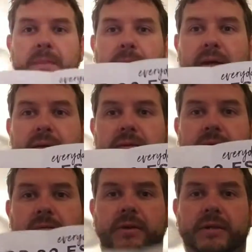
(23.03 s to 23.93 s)
But
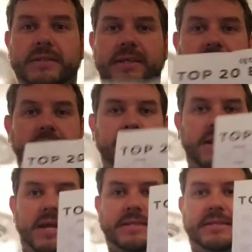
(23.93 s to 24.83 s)
what it's in here
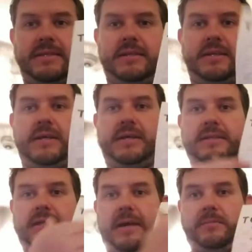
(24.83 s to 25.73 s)
has a, a
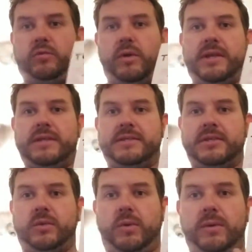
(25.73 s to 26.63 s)
top 20
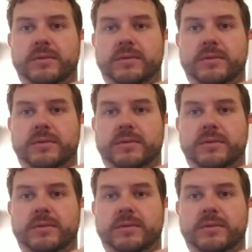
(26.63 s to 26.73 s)
essential oils.